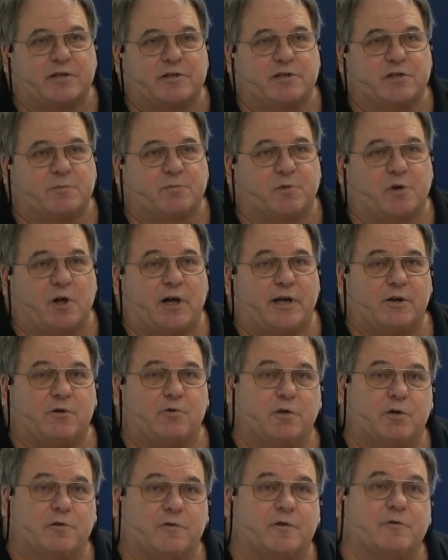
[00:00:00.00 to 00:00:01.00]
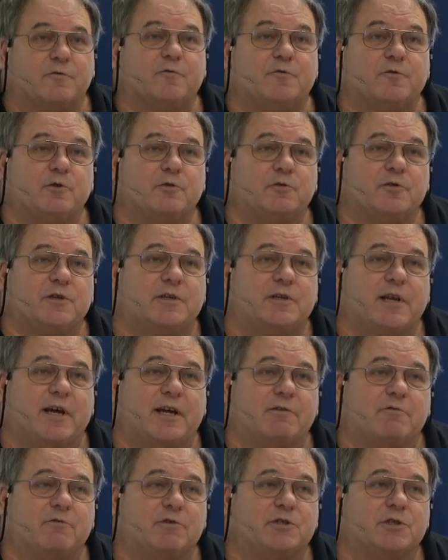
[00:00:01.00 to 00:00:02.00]
to supply all of the food
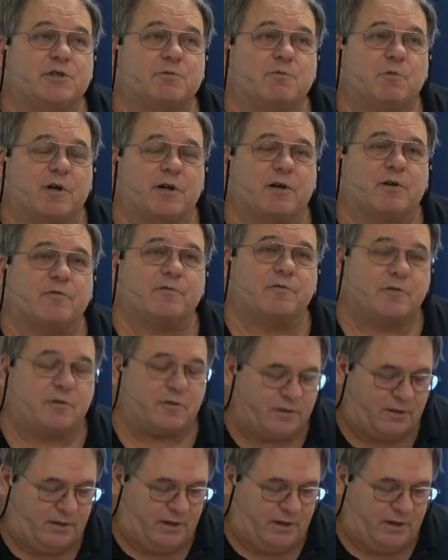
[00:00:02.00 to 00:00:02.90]
today, which is wonderful.